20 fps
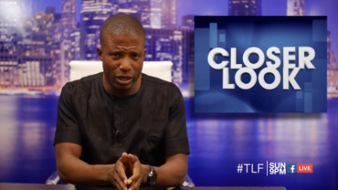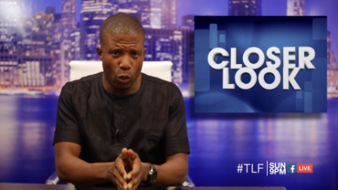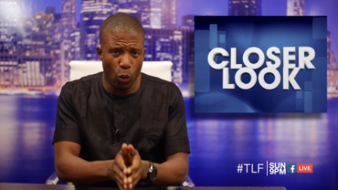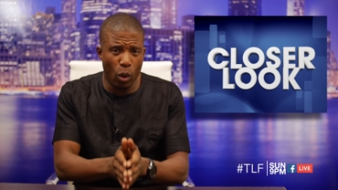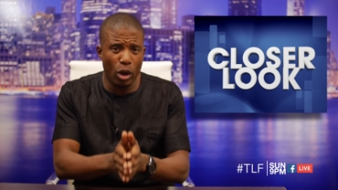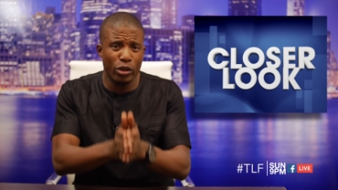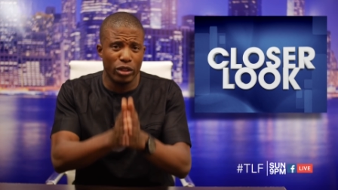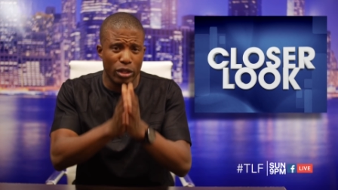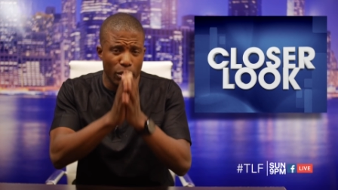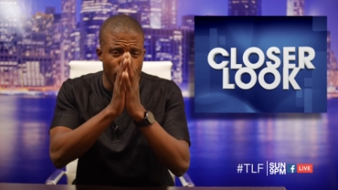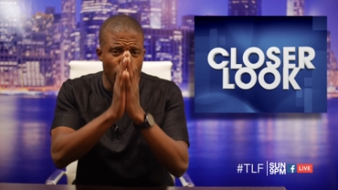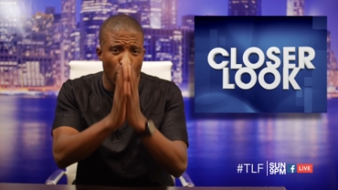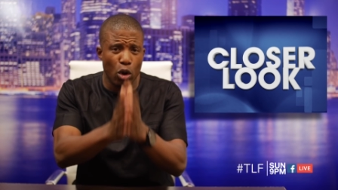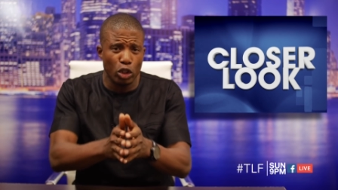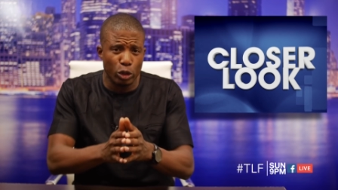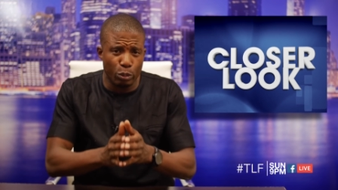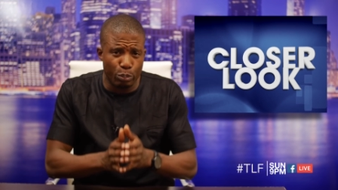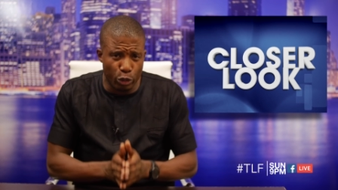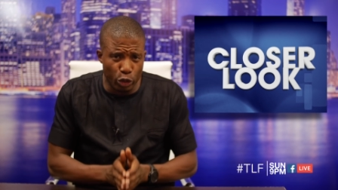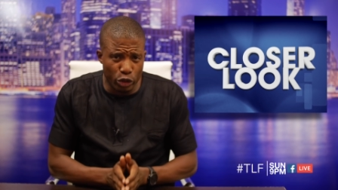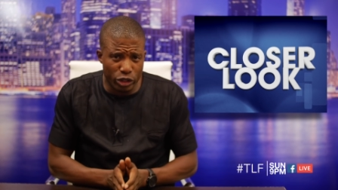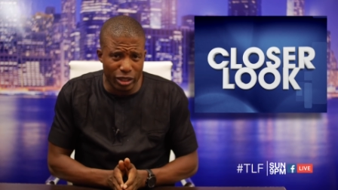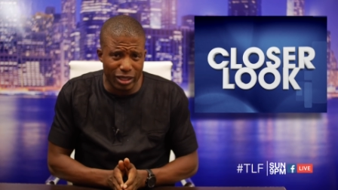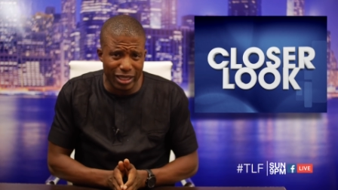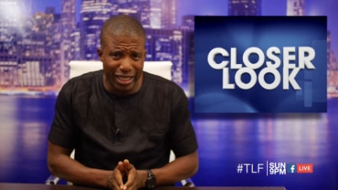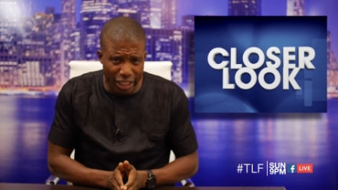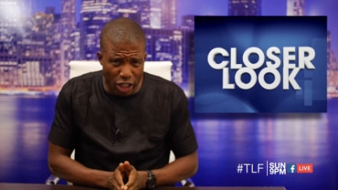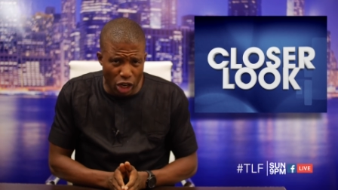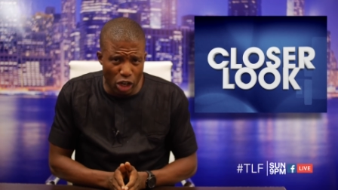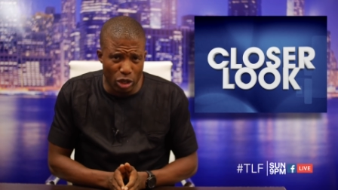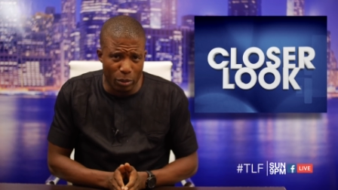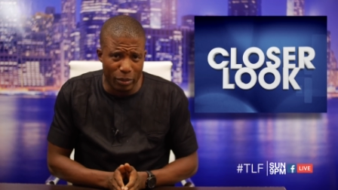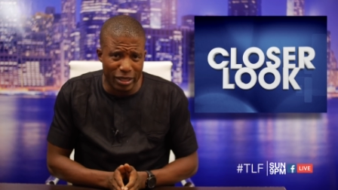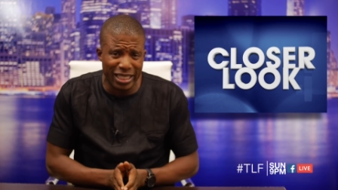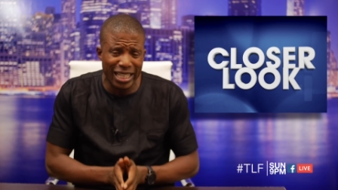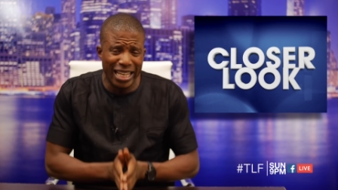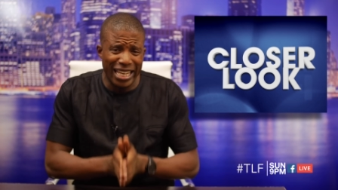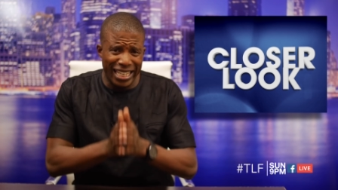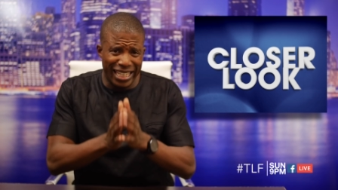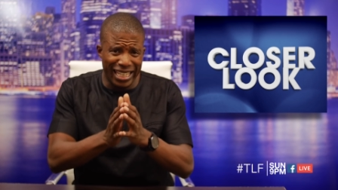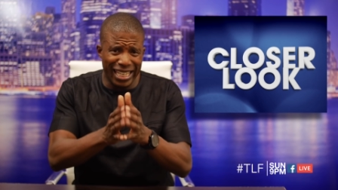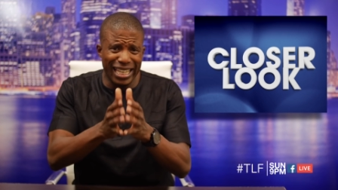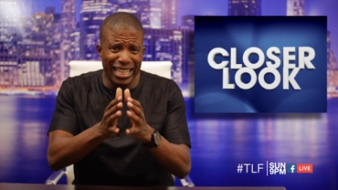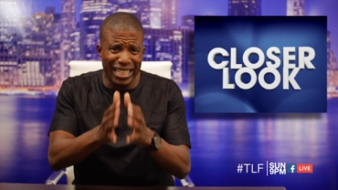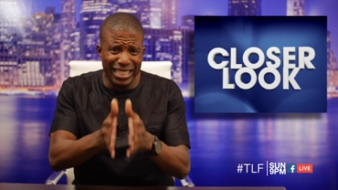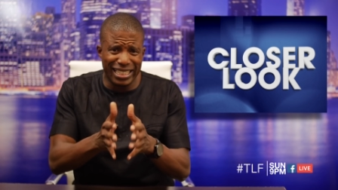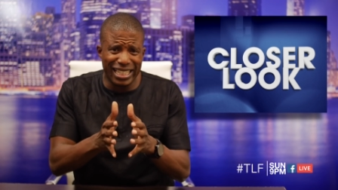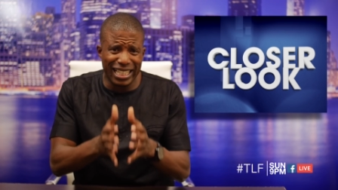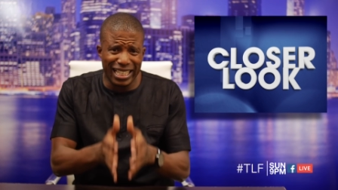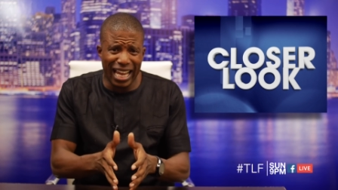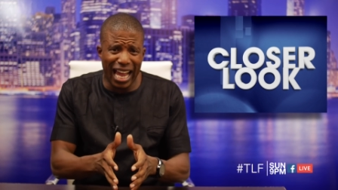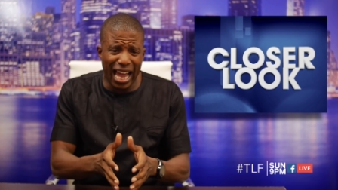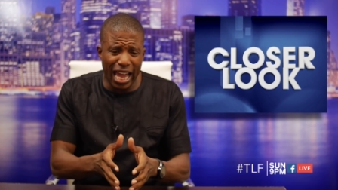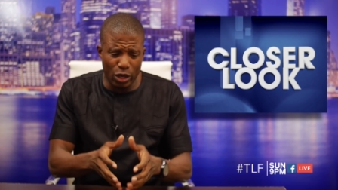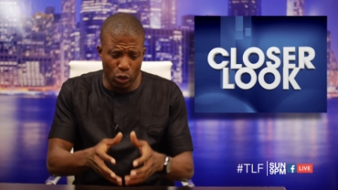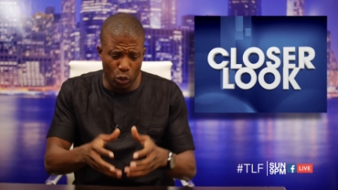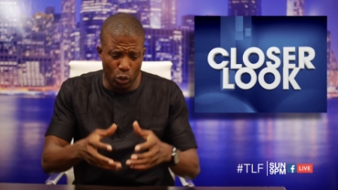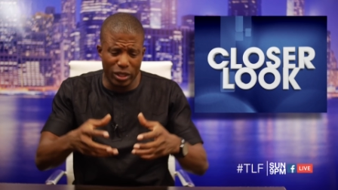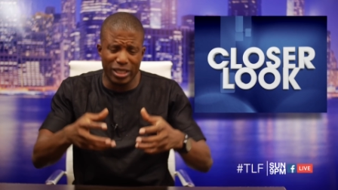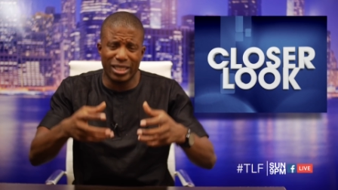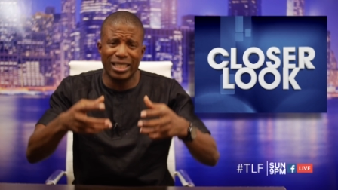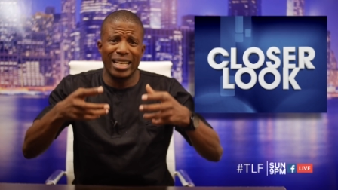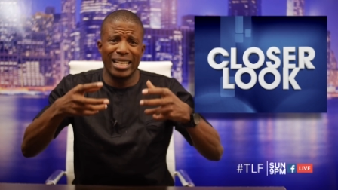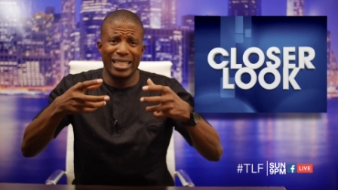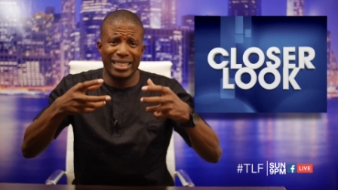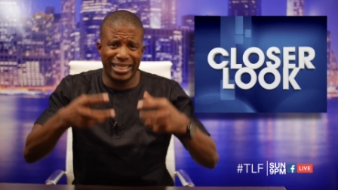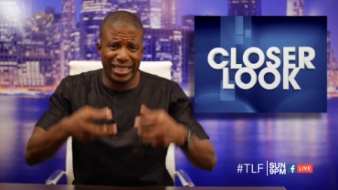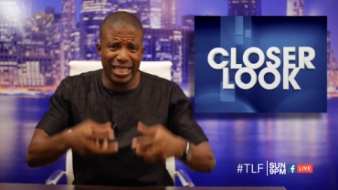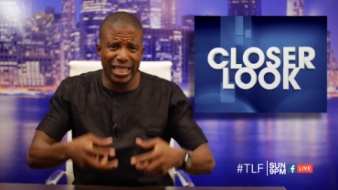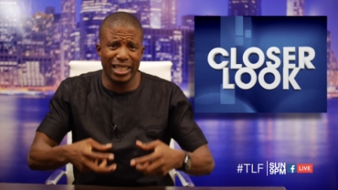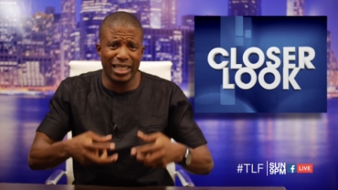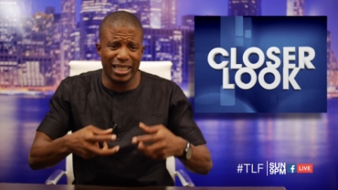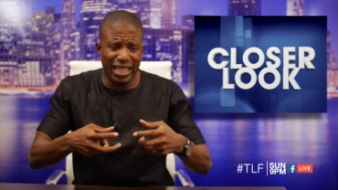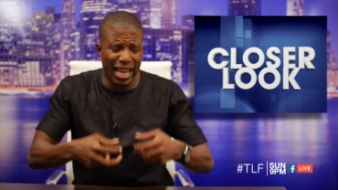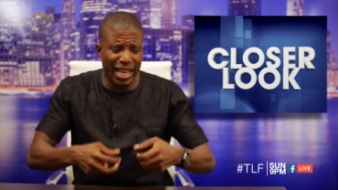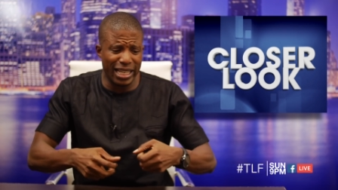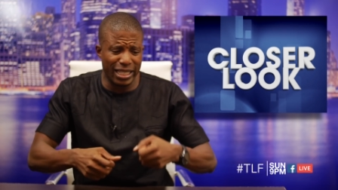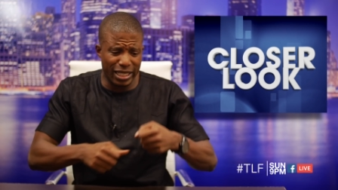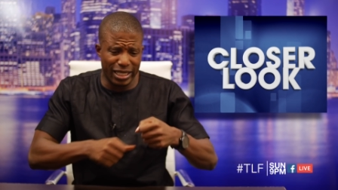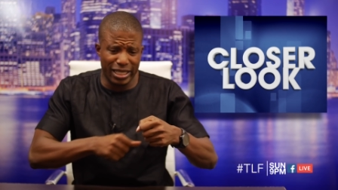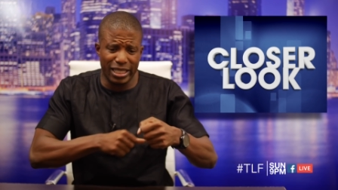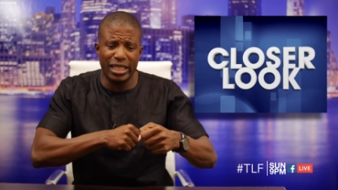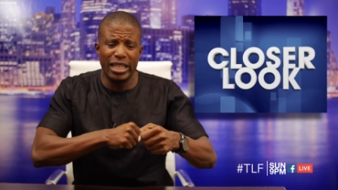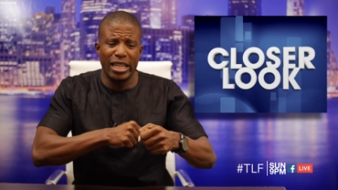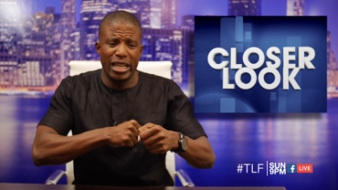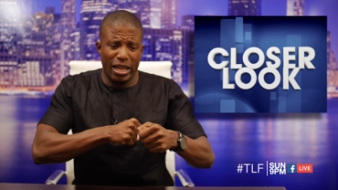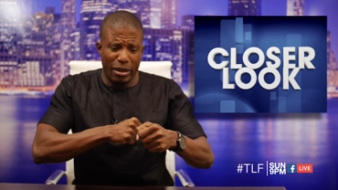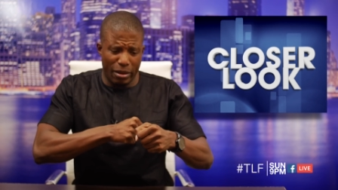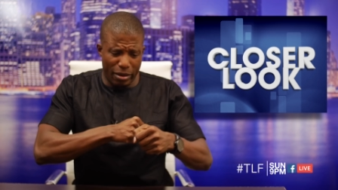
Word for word: One of the most brutal economists. He is the guy who is single handedly